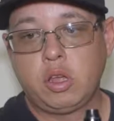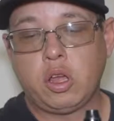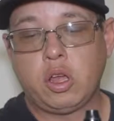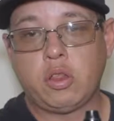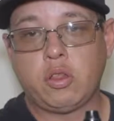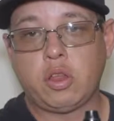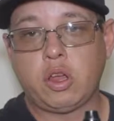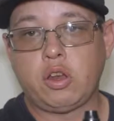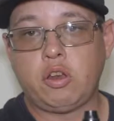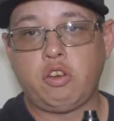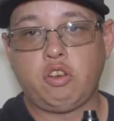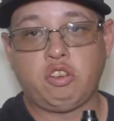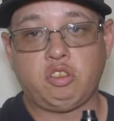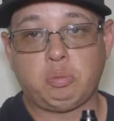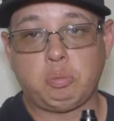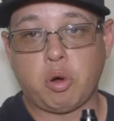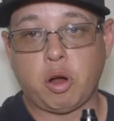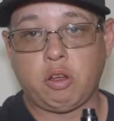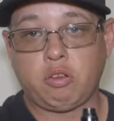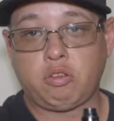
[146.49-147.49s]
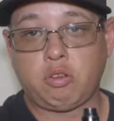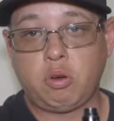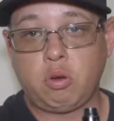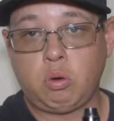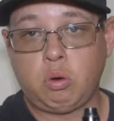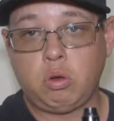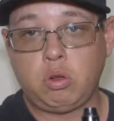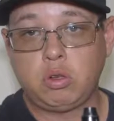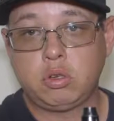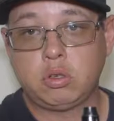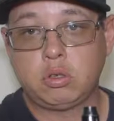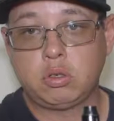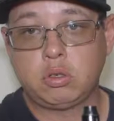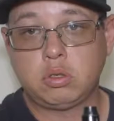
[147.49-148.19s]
and then you just press and hold,